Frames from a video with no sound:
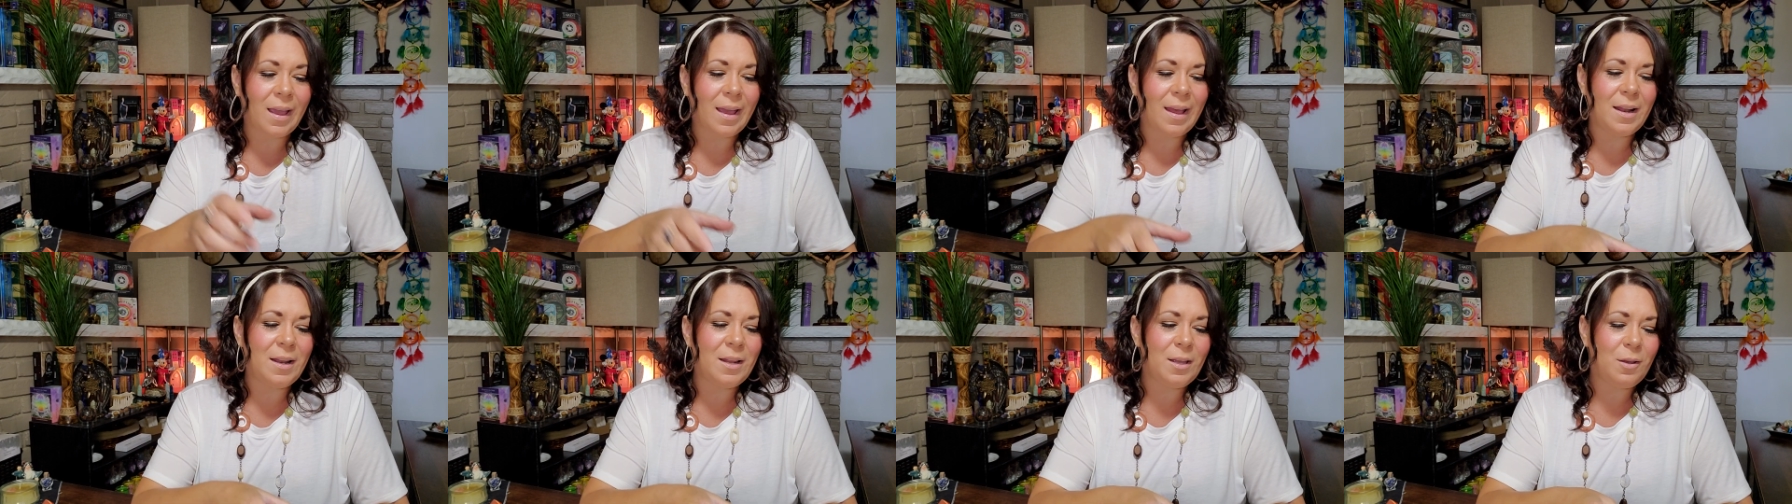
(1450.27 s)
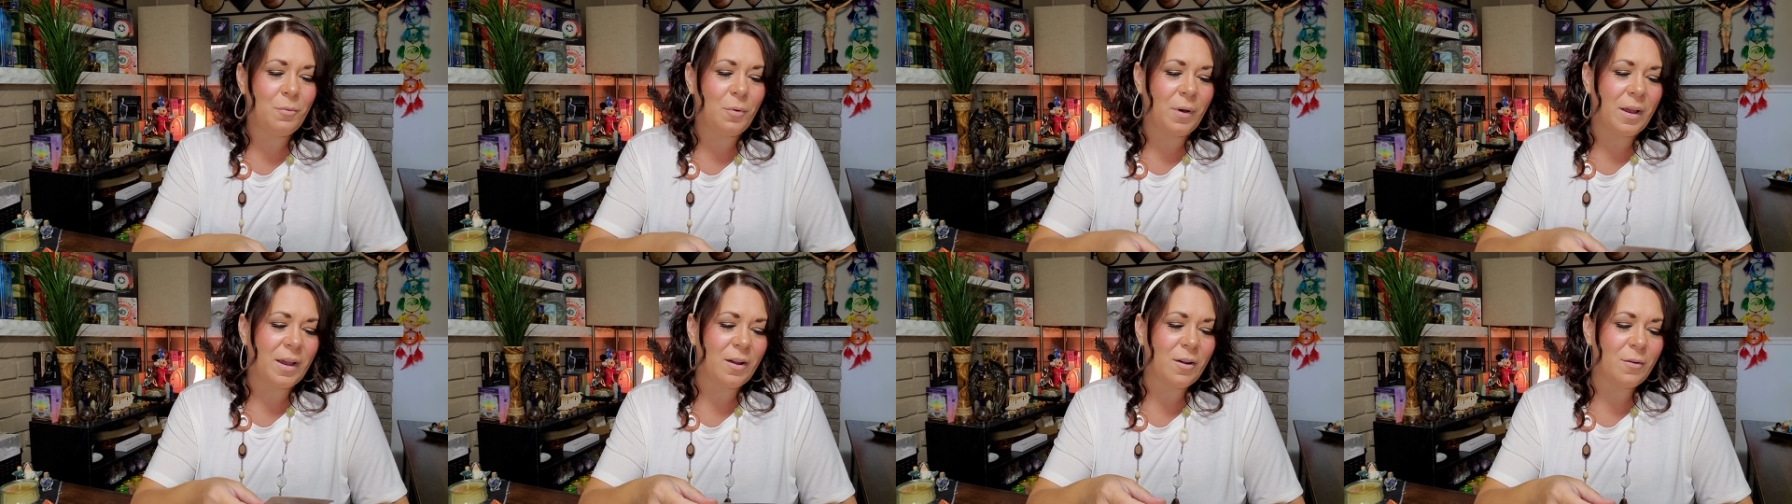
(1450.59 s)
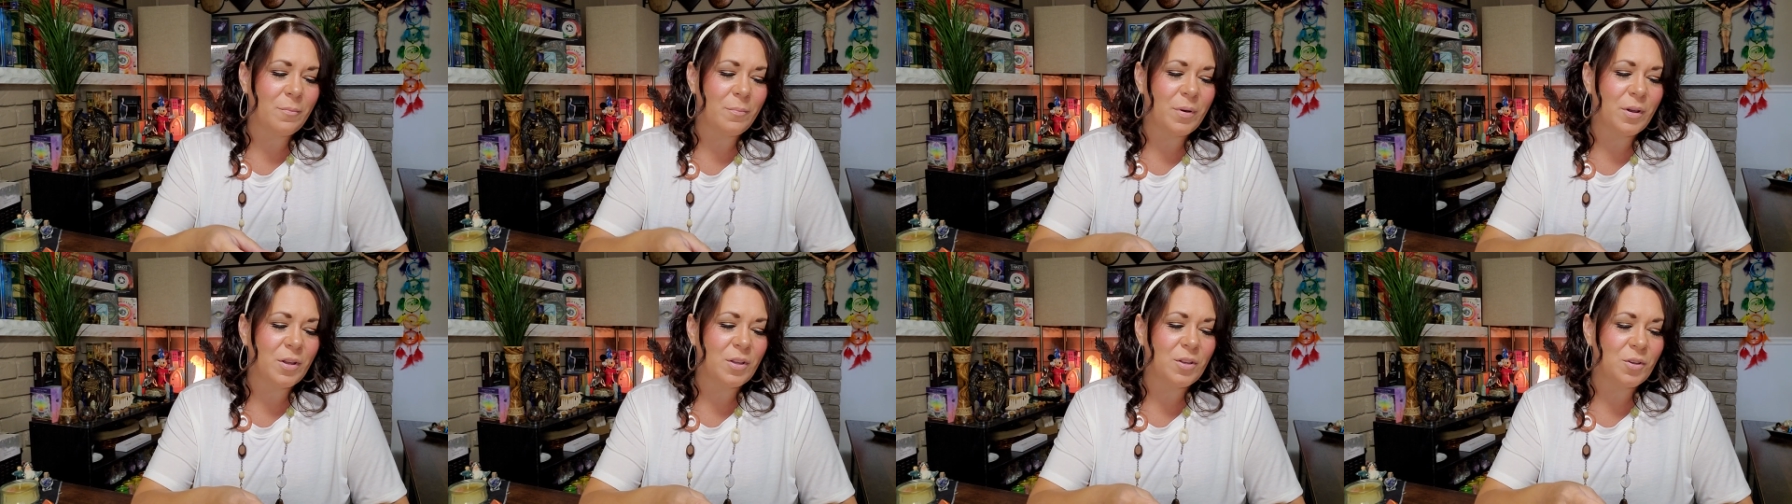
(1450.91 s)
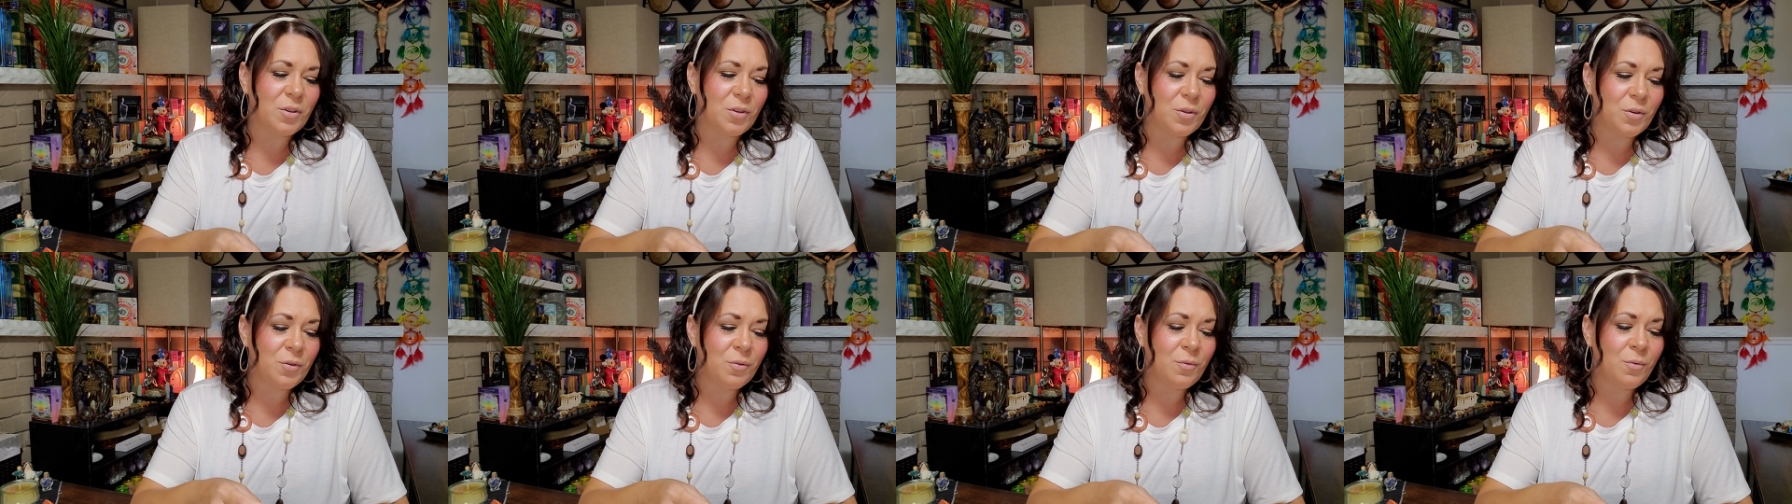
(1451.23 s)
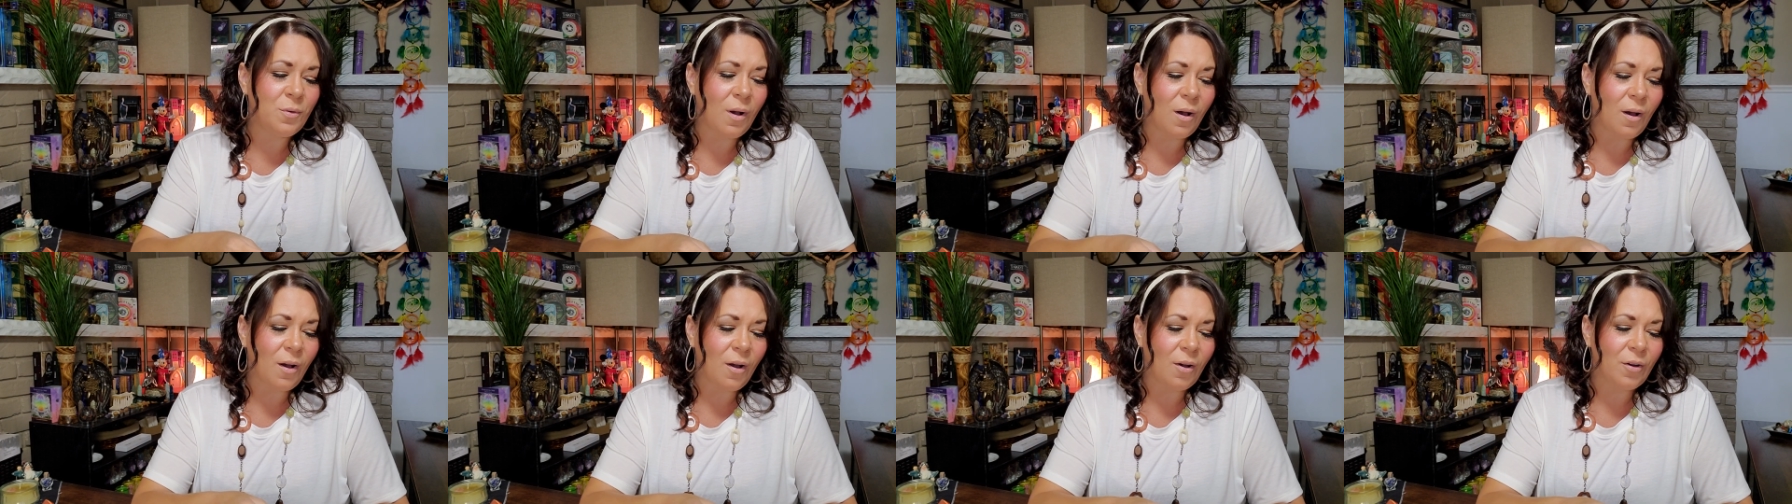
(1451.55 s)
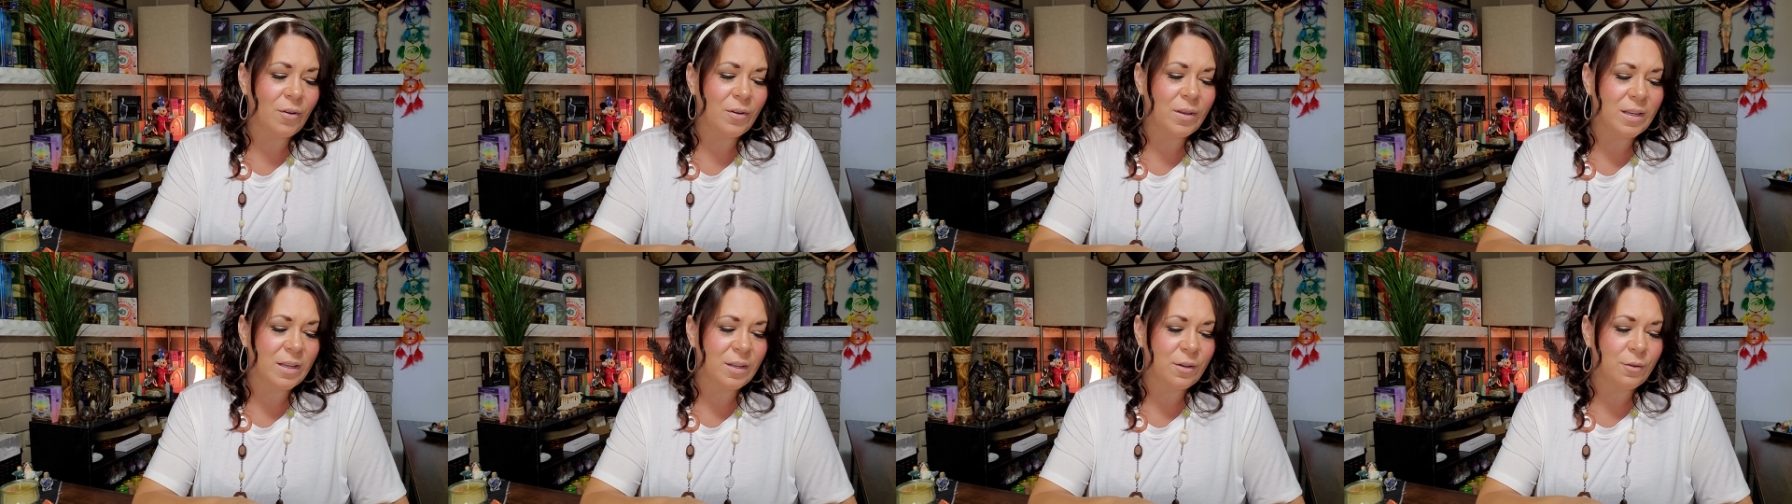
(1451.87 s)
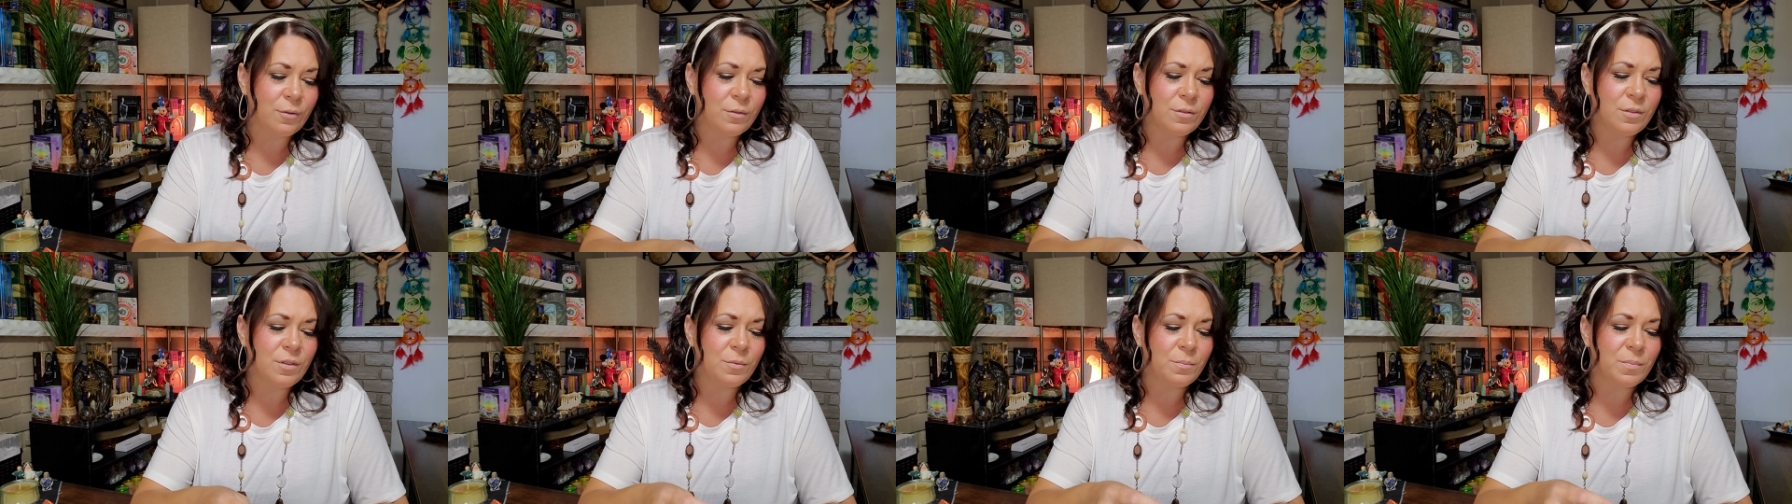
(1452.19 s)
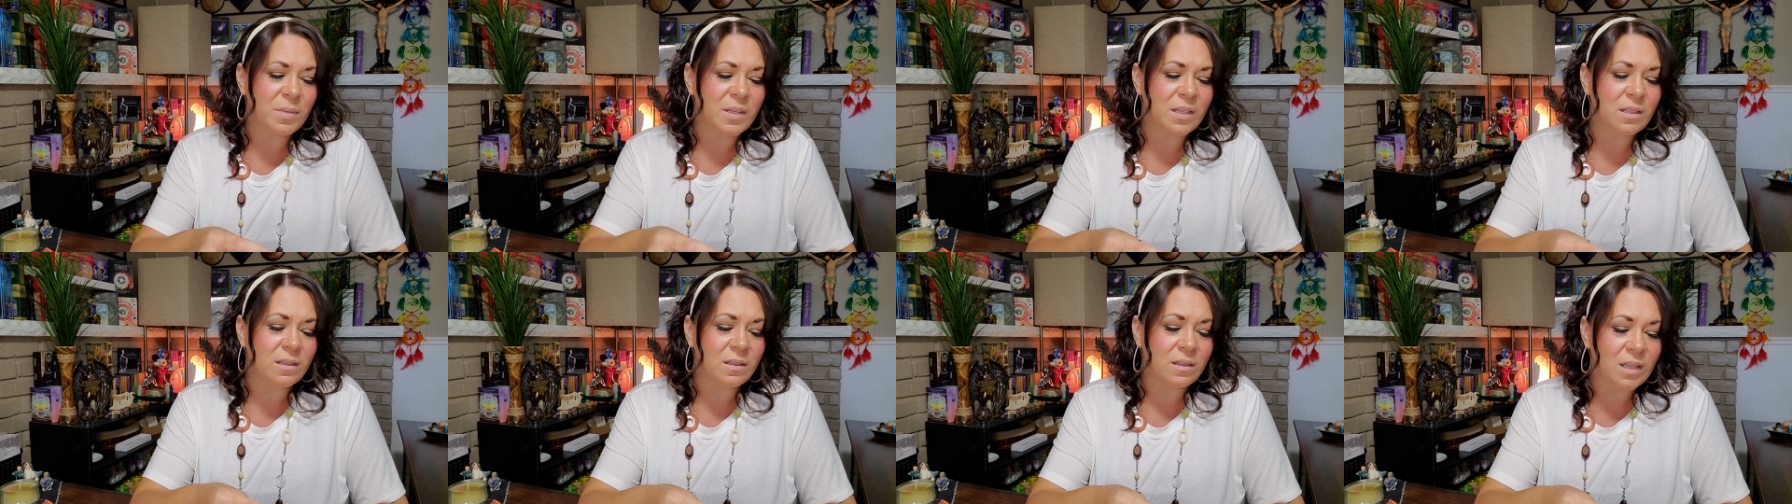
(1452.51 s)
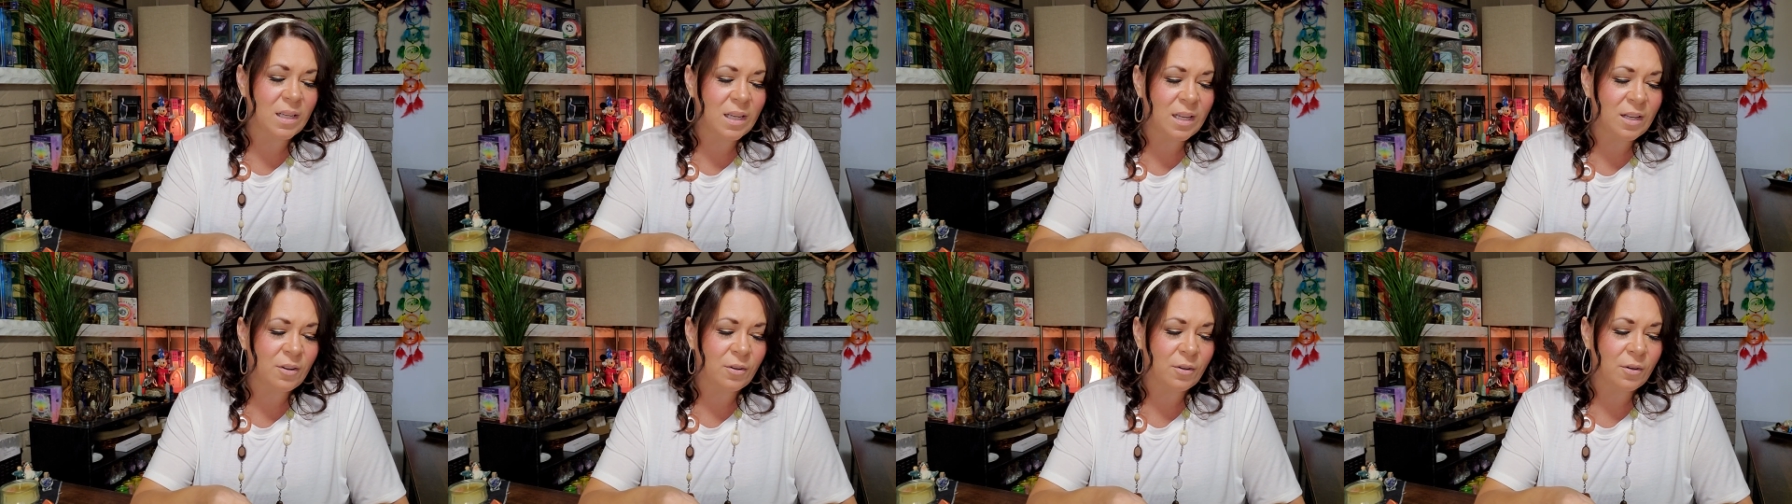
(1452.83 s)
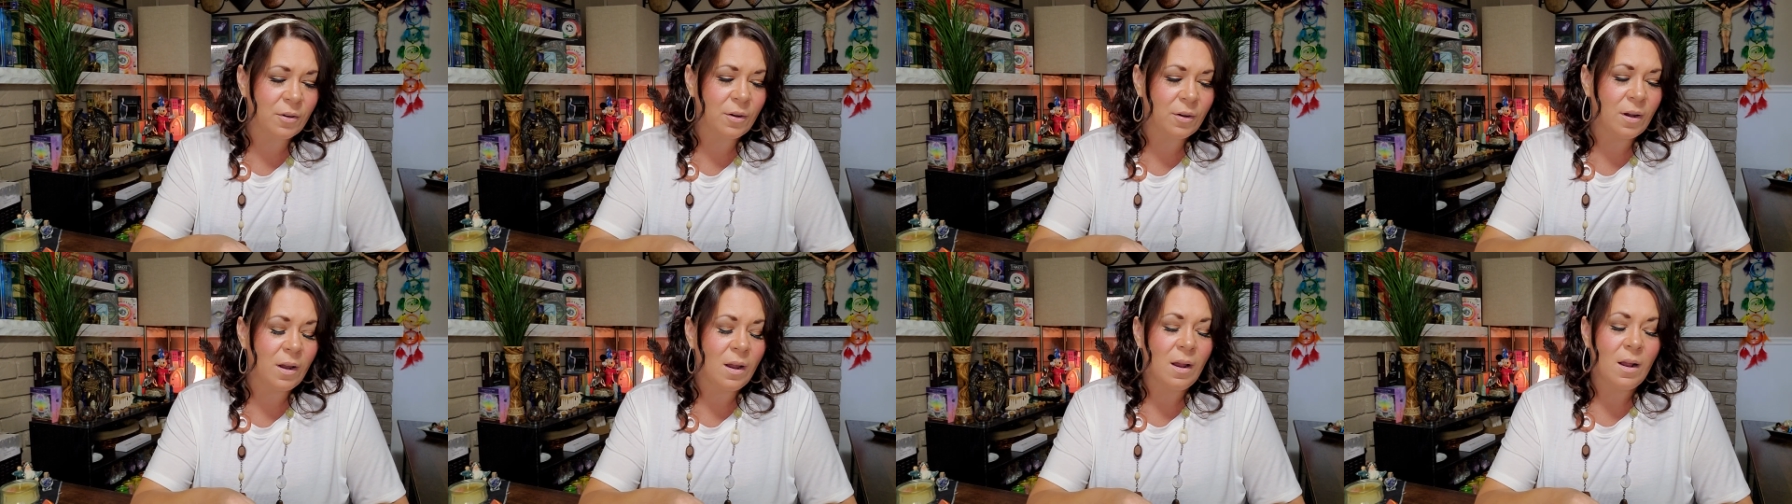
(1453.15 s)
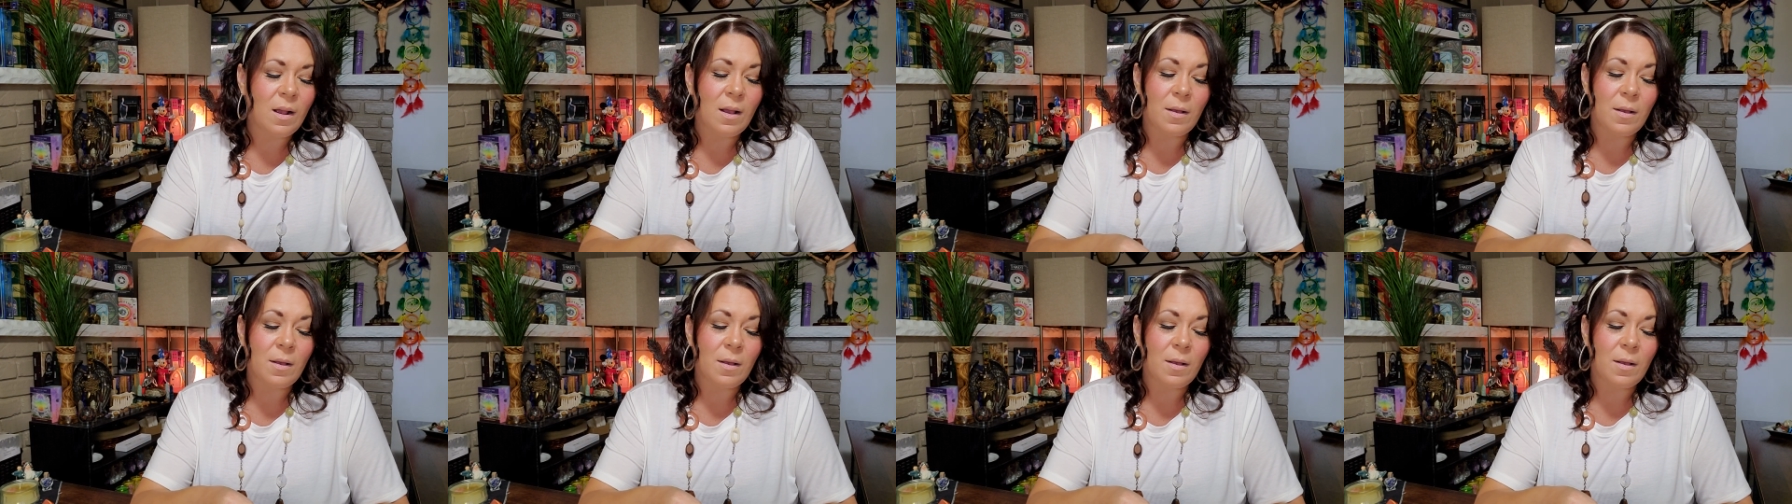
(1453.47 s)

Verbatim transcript: anywhere, but you are here to be a leader.